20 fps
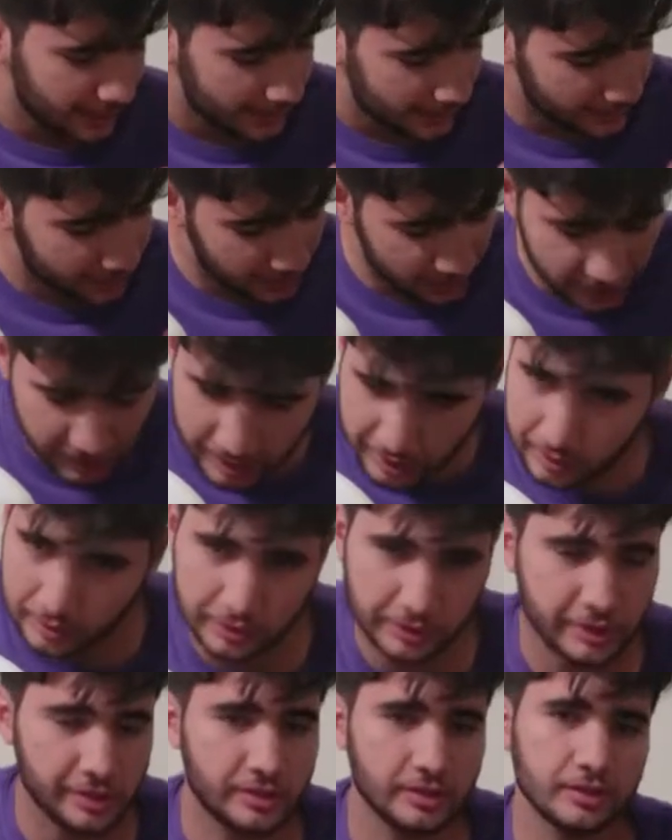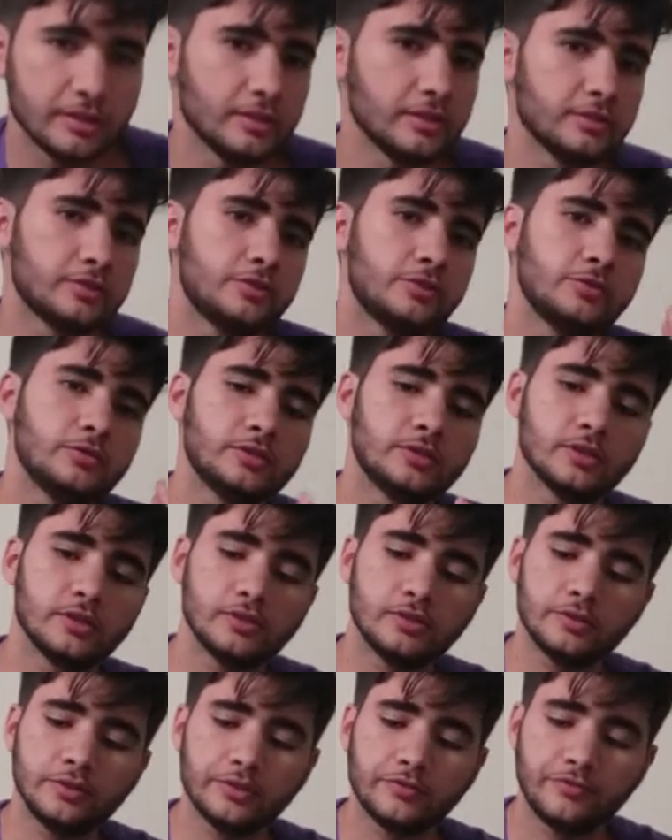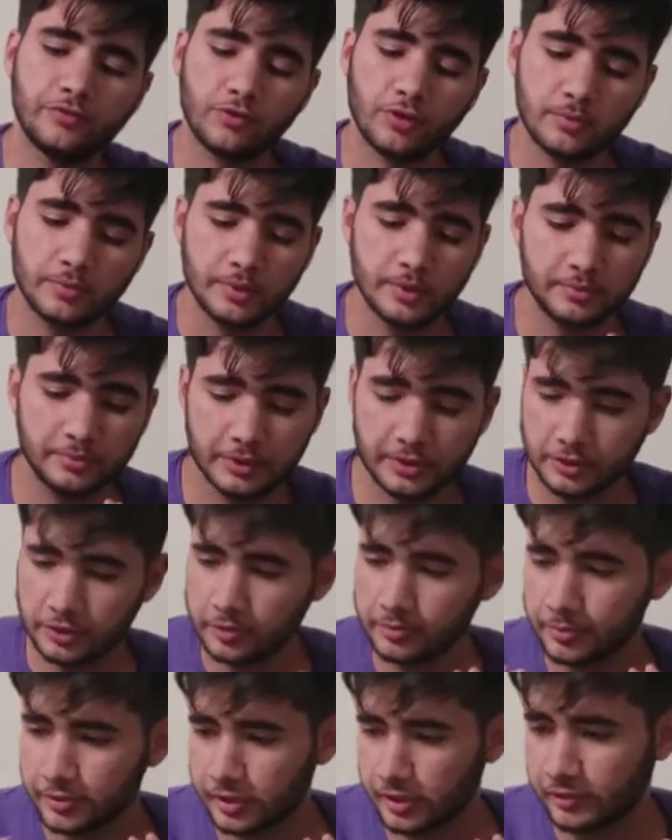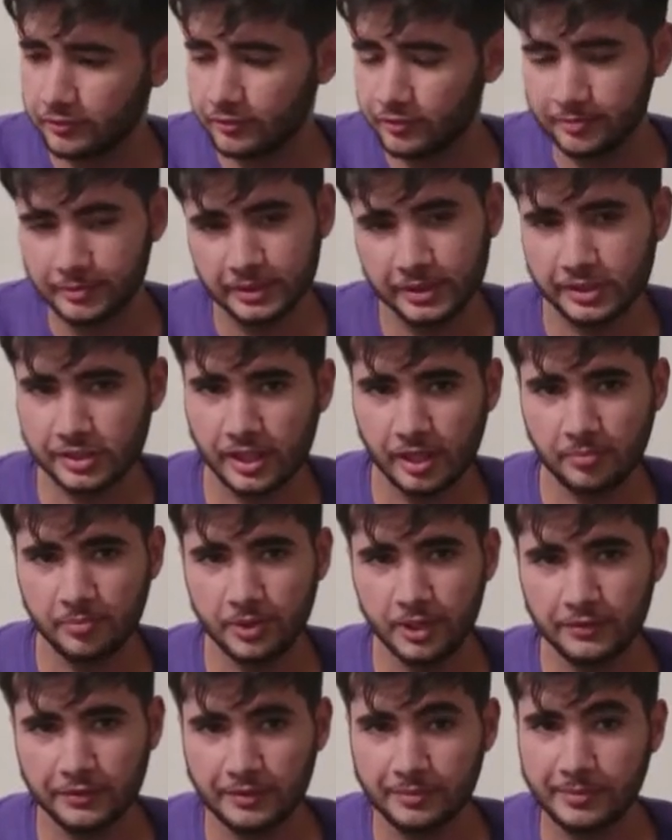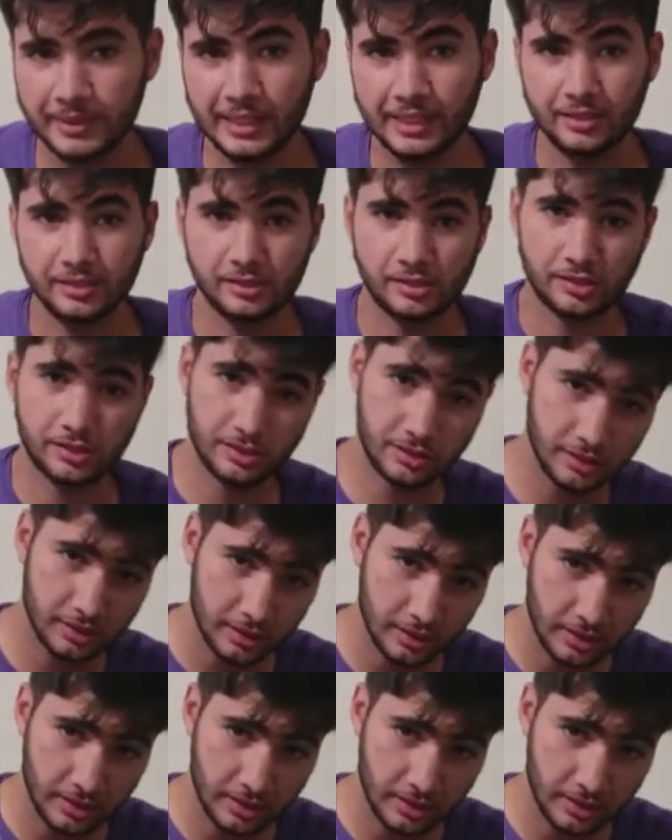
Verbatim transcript: it's still just a little too diluted for me, but 2% for me is that perfect balance.